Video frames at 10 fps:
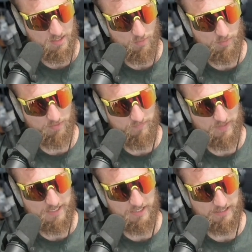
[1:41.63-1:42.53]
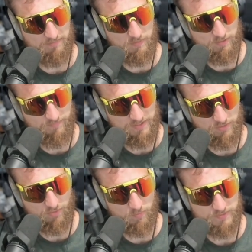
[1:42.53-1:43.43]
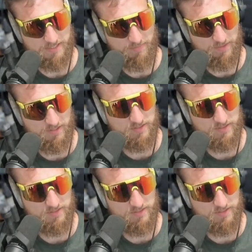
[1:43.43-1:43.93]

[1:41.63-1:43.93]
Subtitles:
We want to find, if you want to find the normal depth,